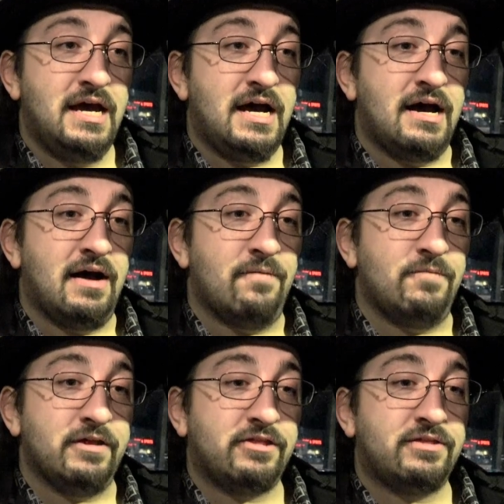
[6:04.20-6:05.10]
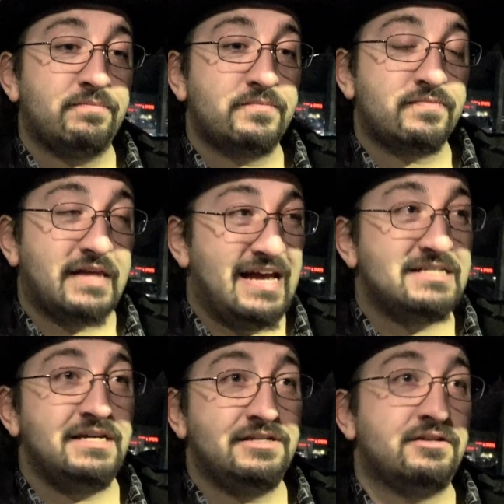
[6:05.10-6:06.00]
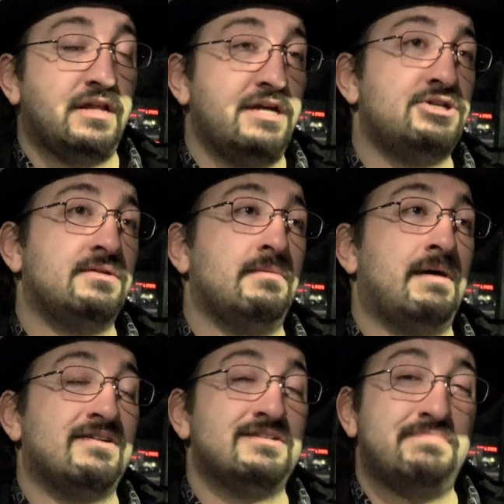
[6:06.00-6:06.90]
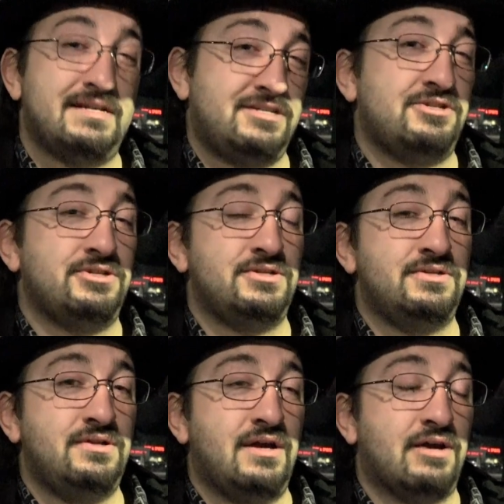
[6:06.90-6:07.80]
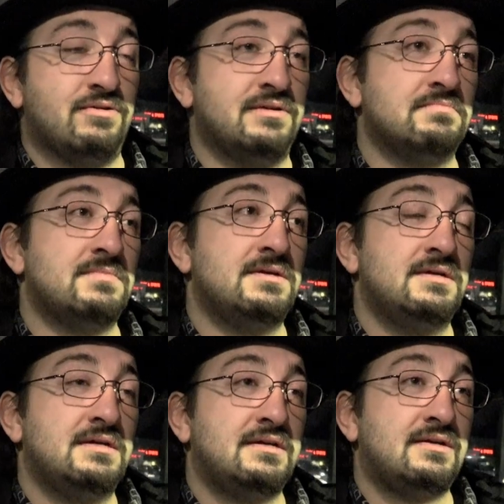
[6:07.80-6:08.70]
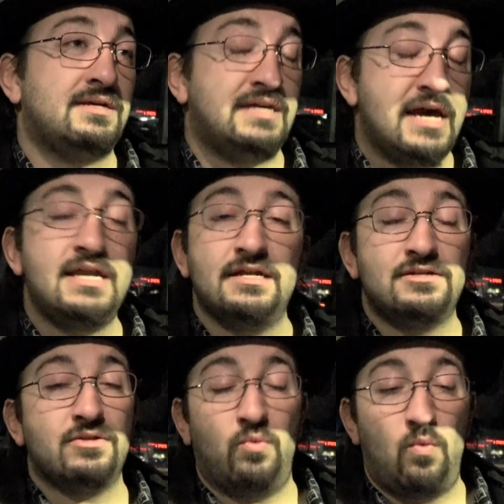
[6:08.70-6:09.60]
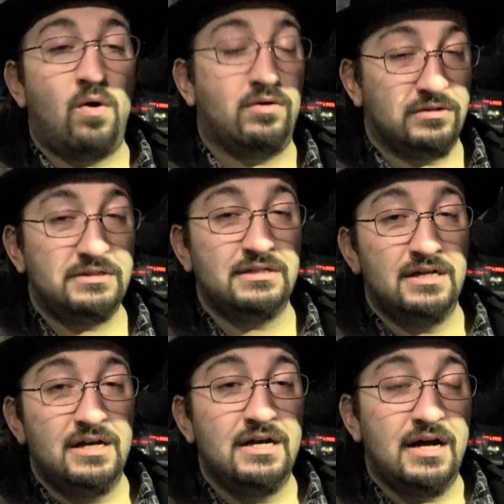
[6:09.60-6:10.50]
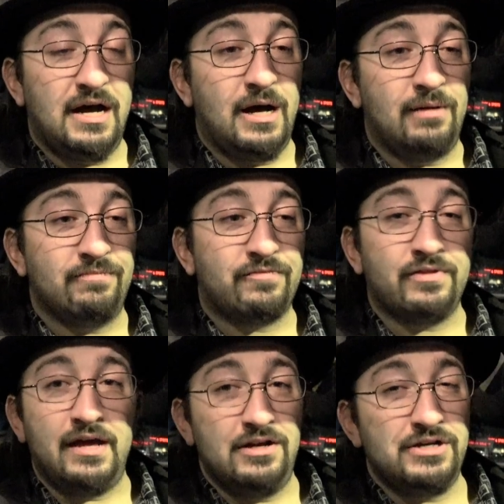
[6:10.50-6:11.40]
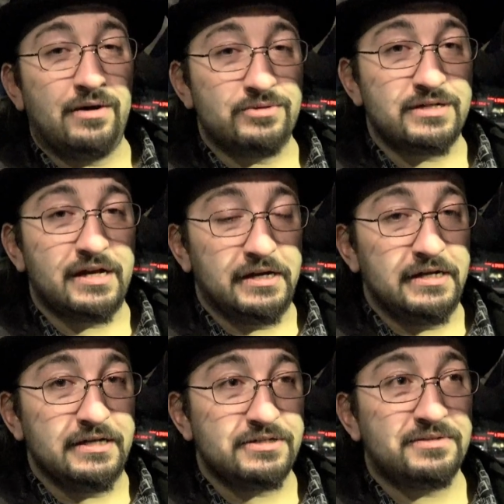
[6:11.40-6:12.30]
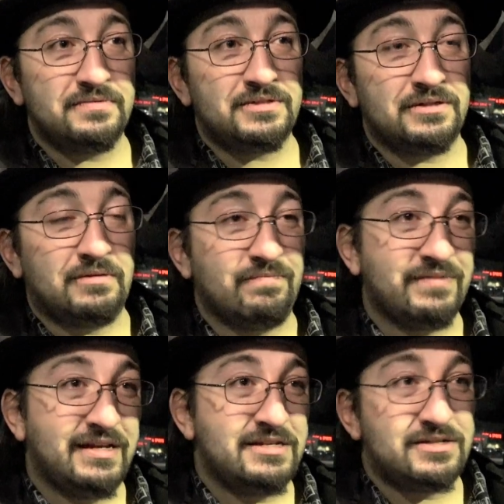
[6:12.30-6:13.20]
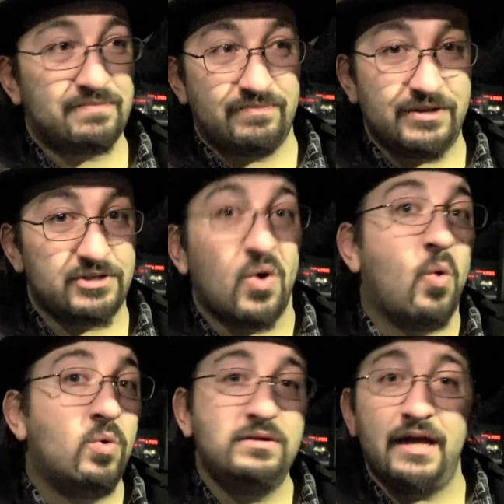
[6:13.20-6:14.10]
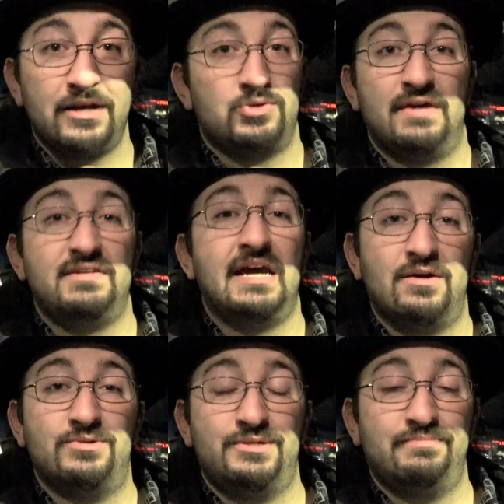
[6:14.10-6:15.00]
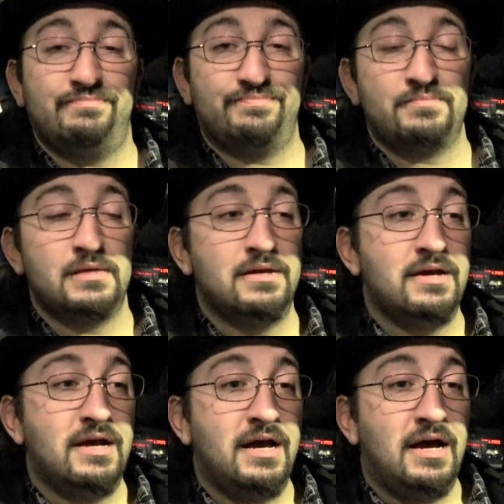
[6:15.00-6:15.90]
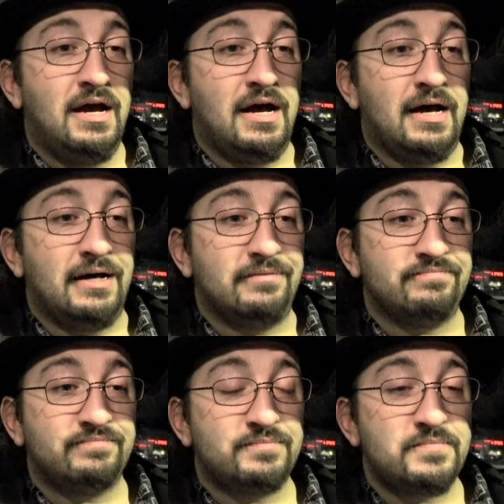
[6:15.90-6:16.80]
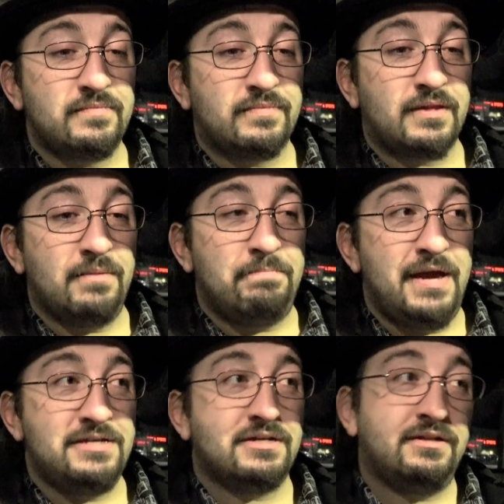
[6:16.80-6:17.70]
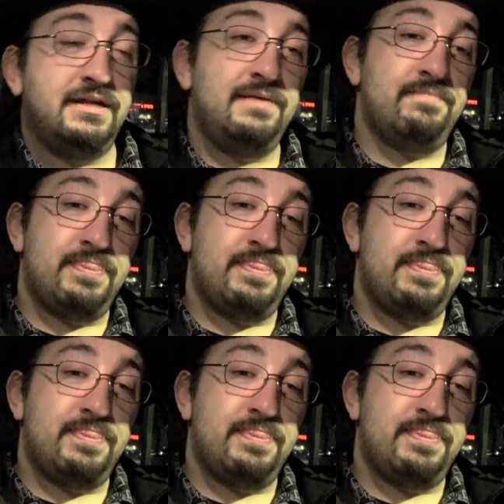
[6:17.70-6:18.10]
uh, with has insulation about as best as I could get into the walls um, for the age house that it is. So it is it's an old and drafty house. Uh, basically,